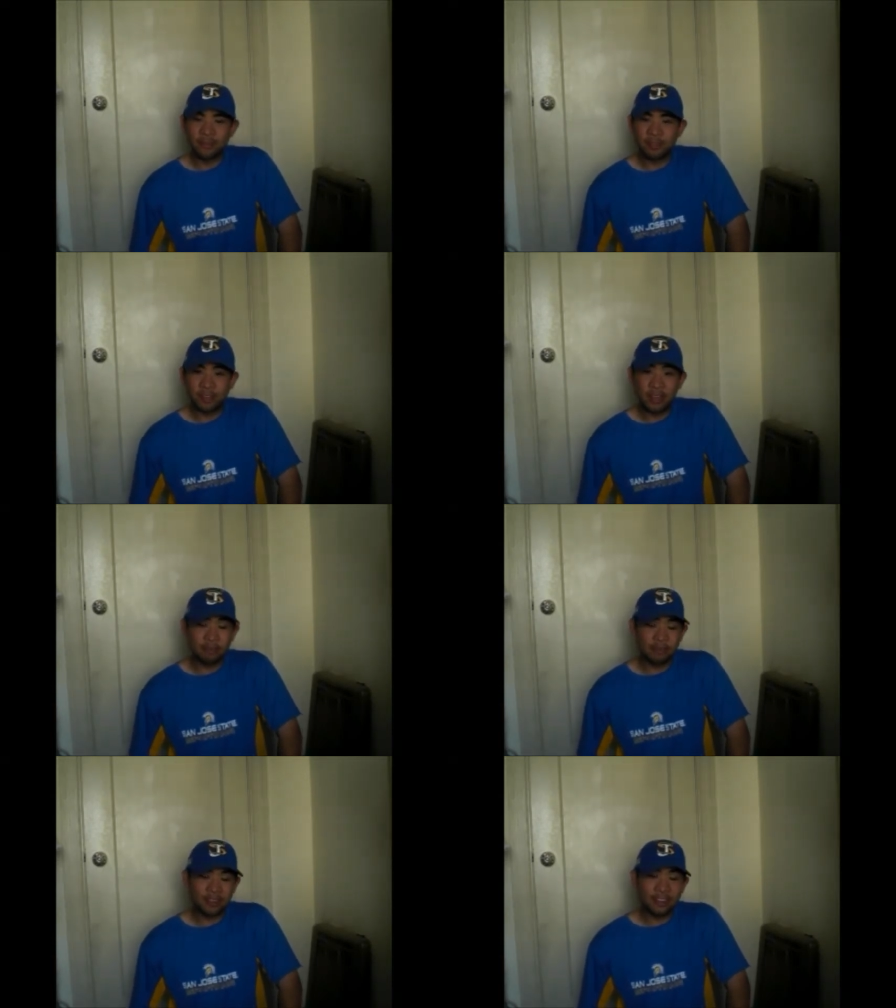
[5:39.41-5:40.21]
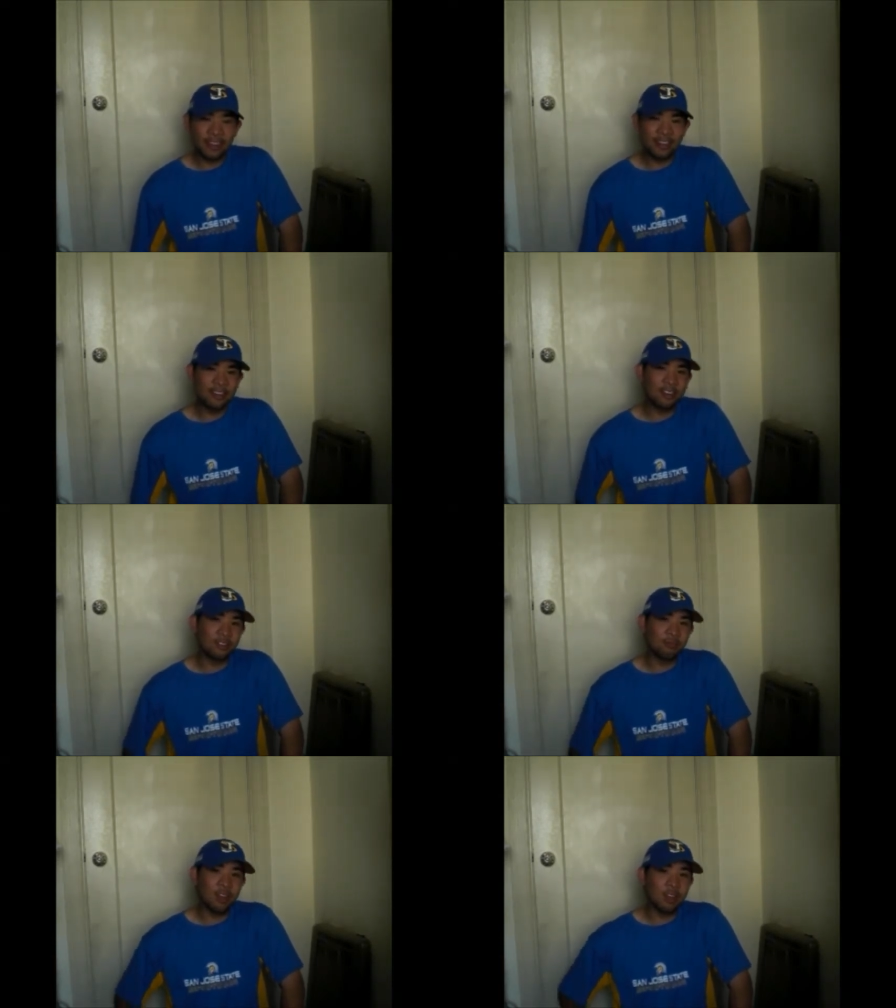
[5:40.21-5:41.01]
You got a tight end
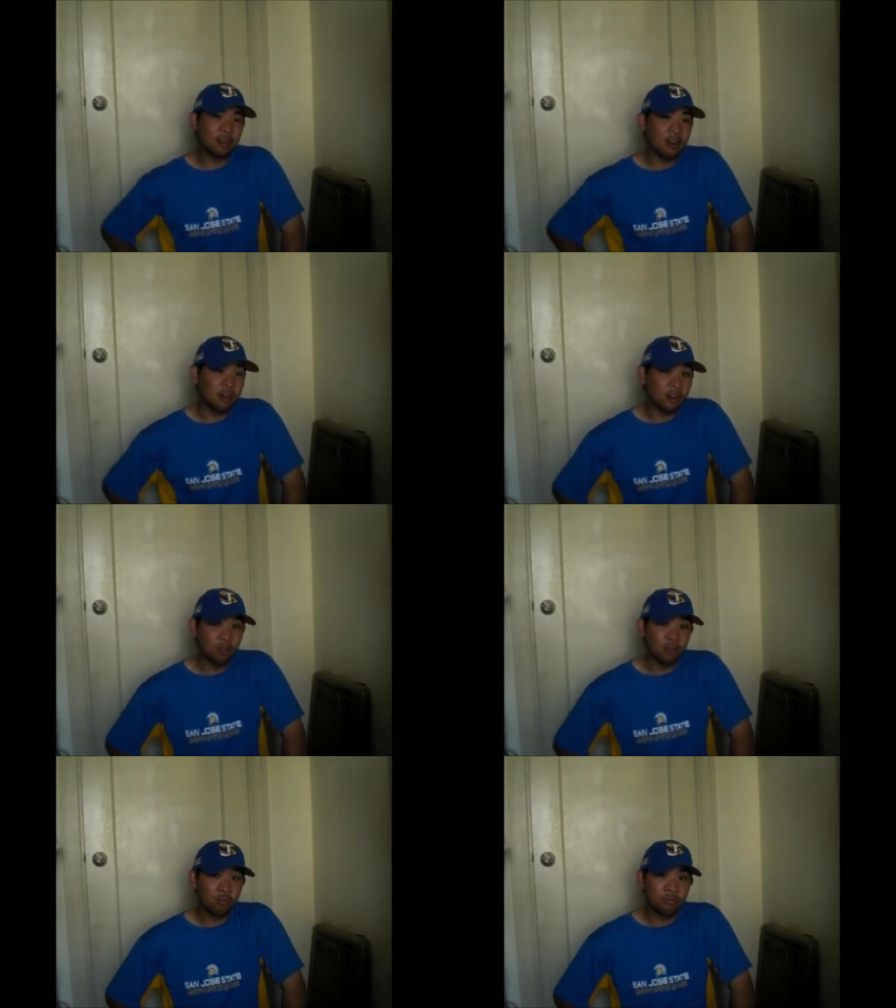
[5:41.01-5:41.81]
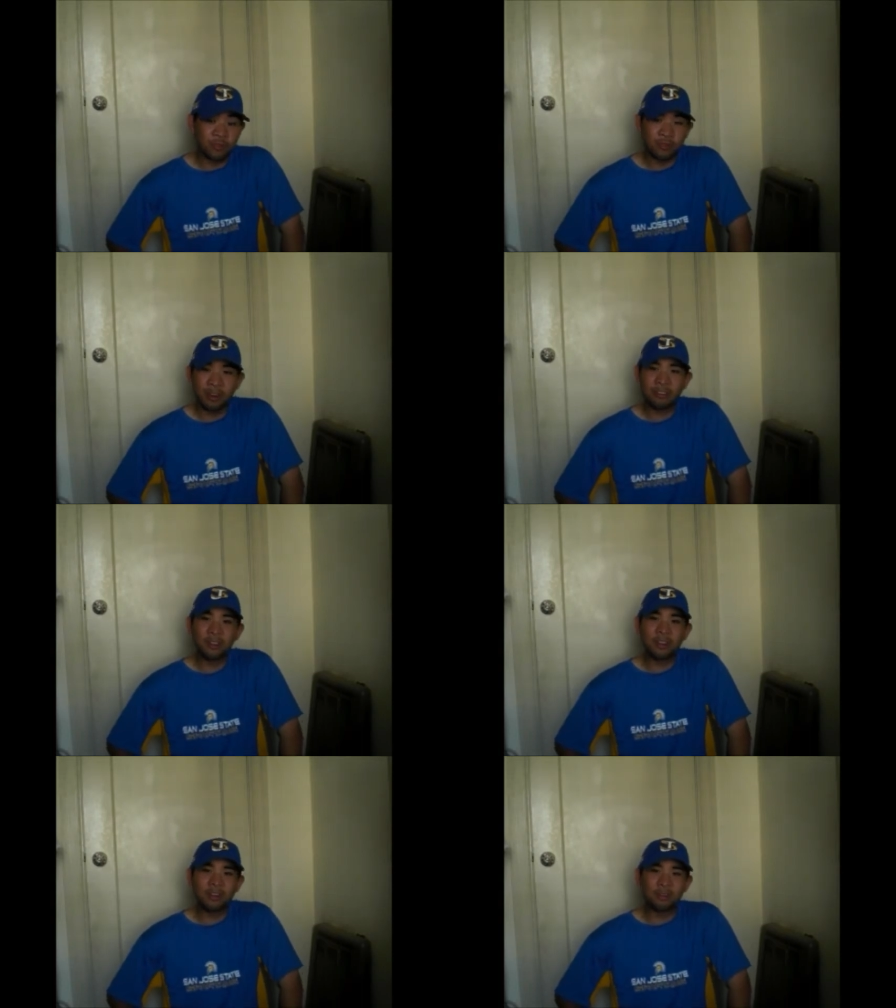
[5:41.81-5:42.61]
in Ryan Otten, who is
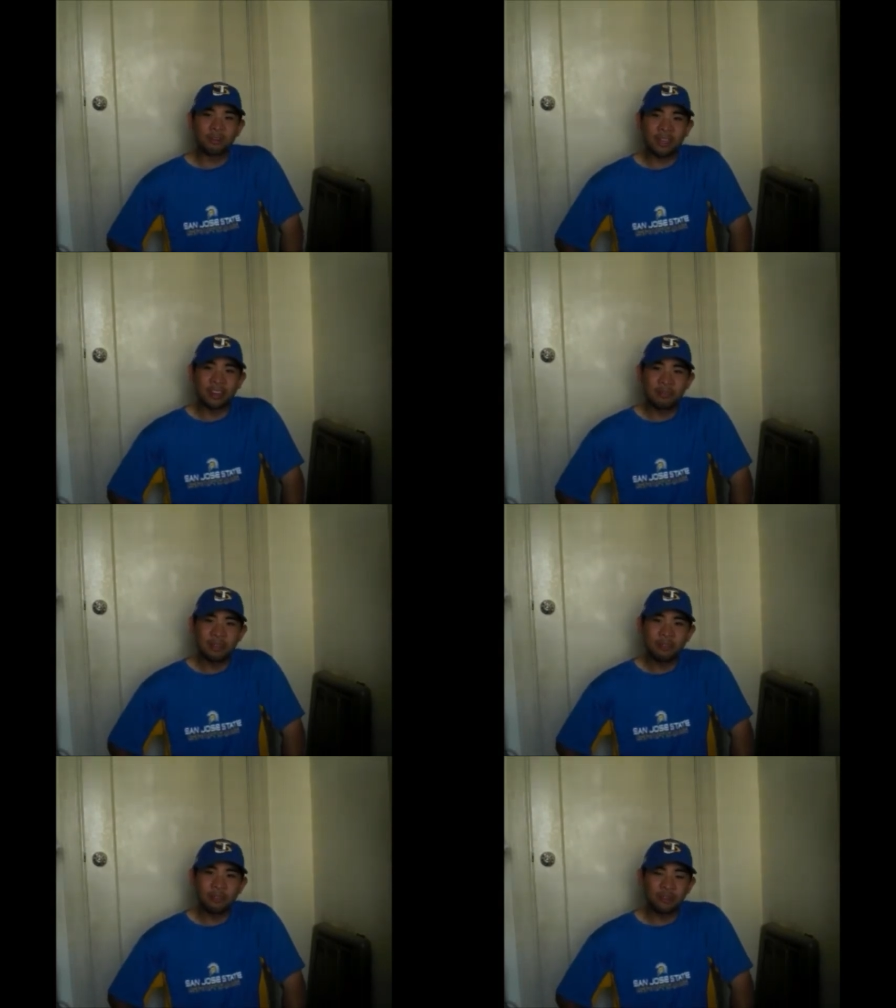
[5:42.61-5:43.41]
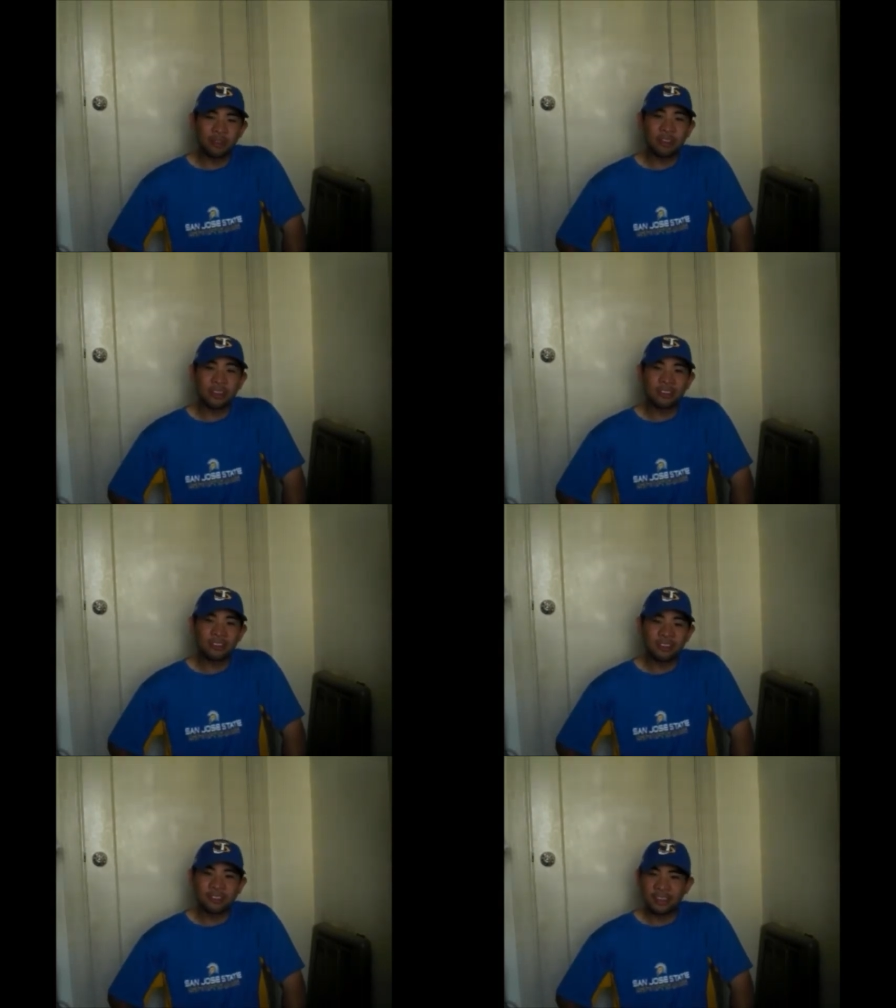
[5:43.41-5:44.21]
very underrated. People don't realize the
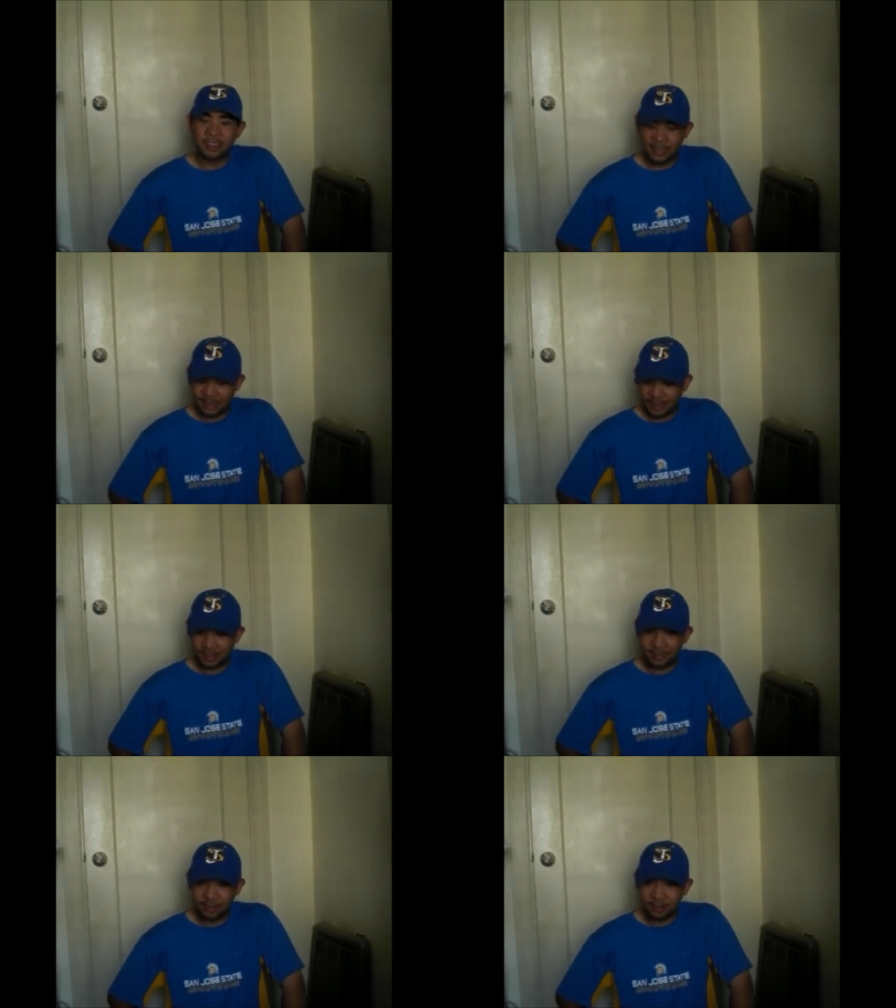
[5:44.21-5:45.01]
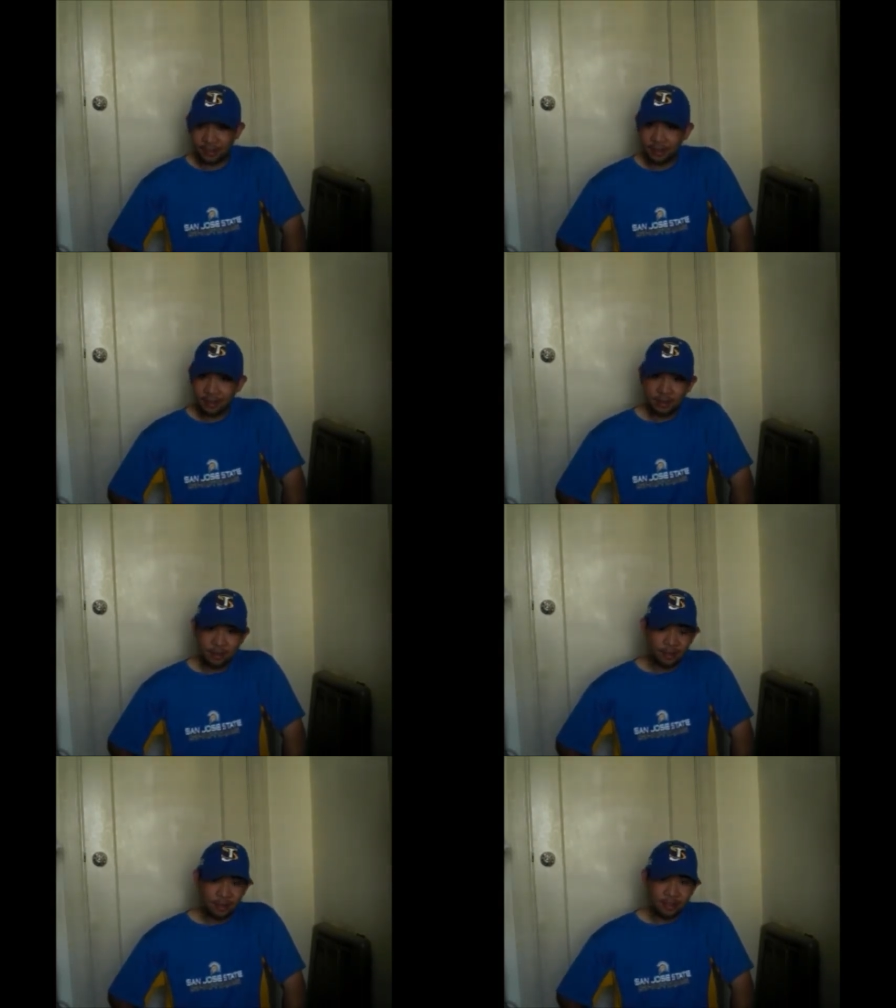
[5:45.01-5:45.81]
season he had last year
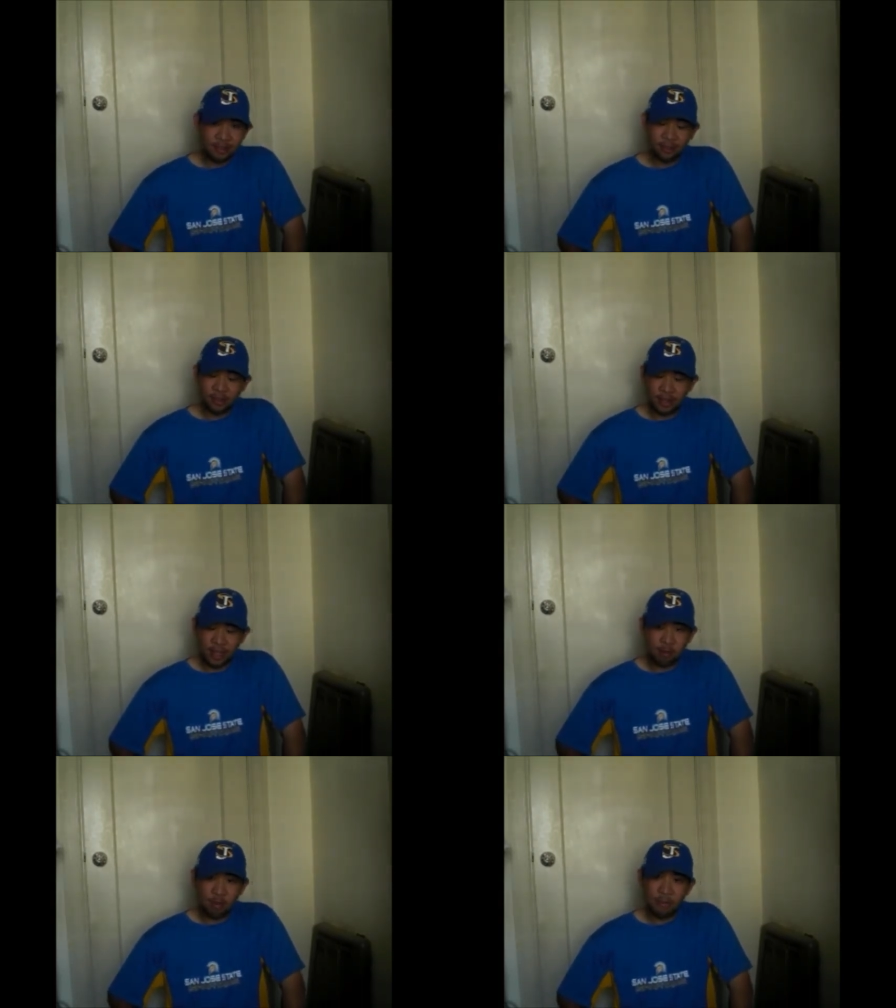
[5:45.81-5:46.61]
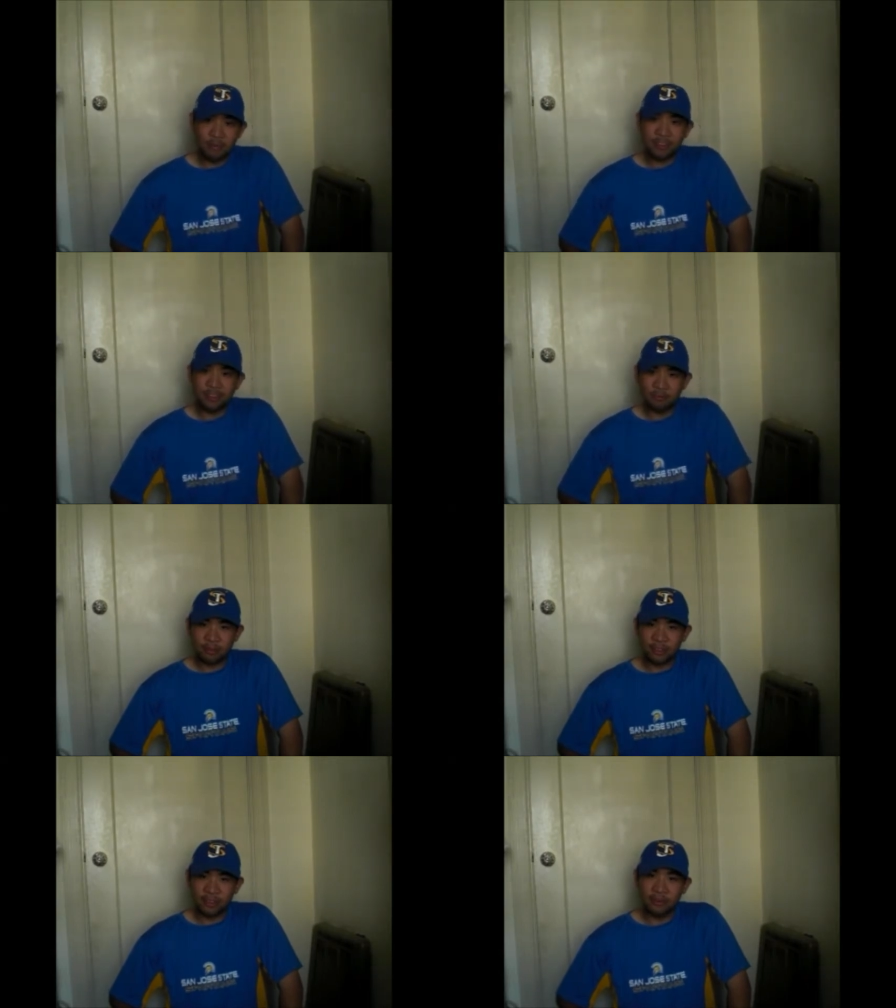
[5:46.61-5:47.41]
there's a lot of weapons at
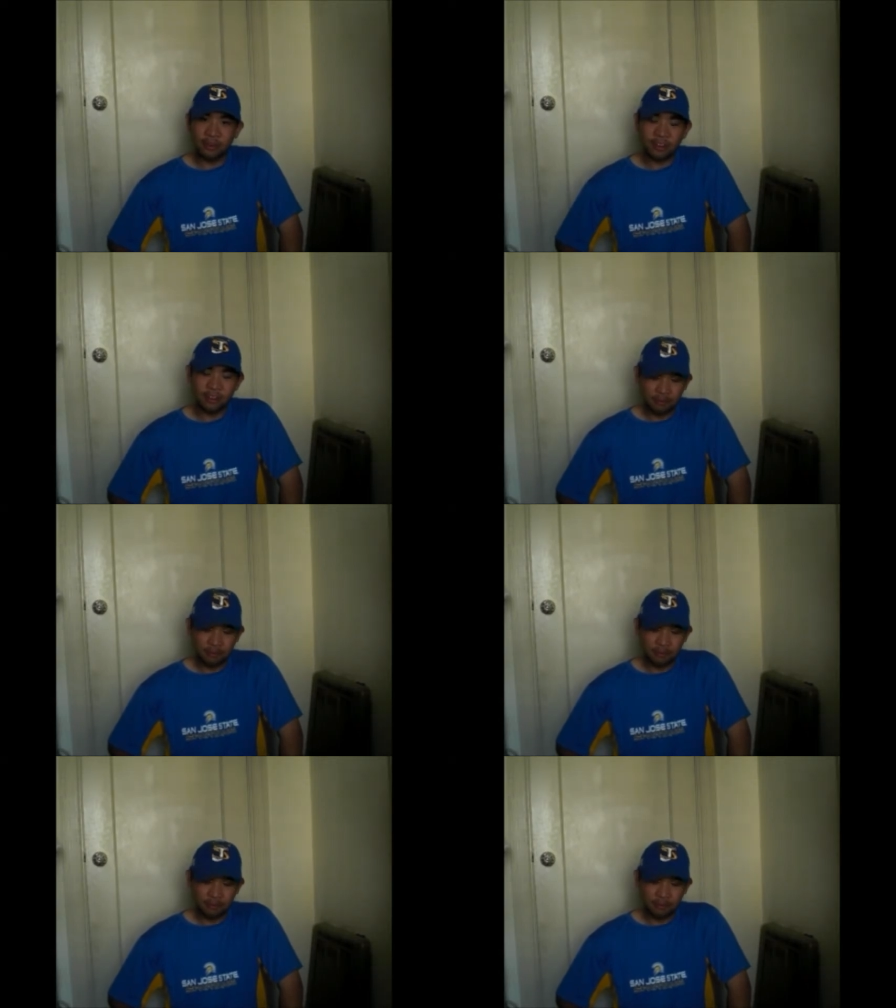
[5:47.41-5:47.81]
receiver, and